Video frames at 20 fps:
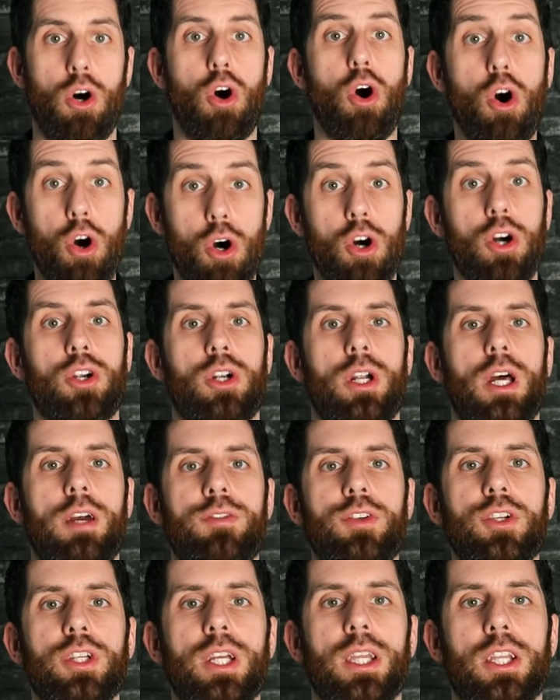or
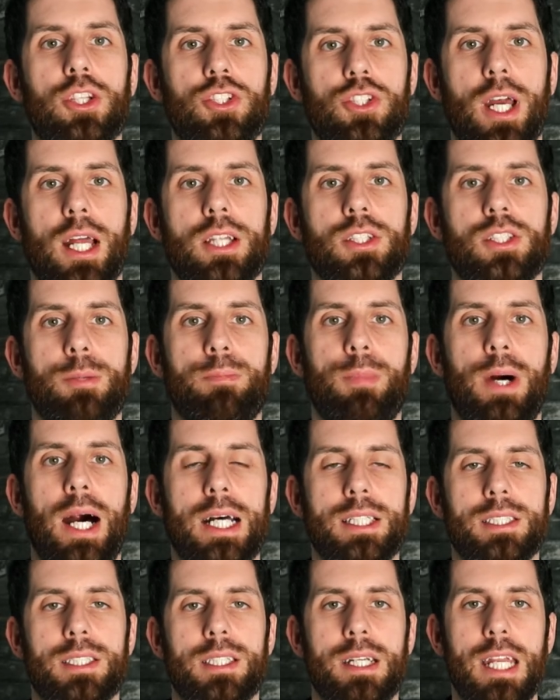if you get the chance to
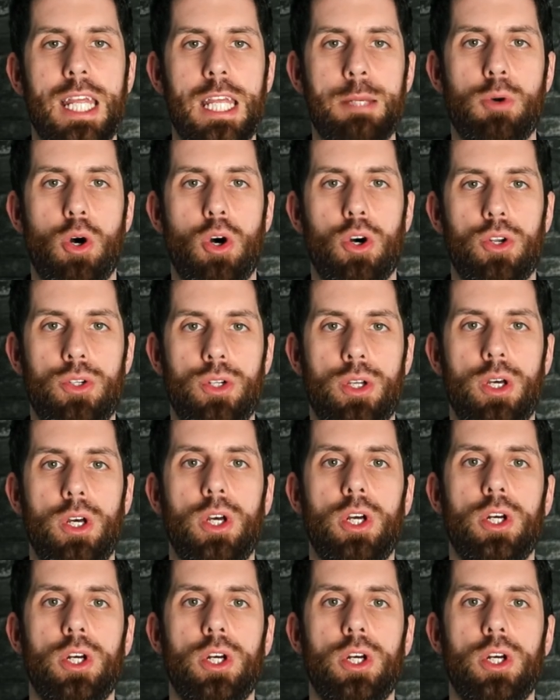pass the name on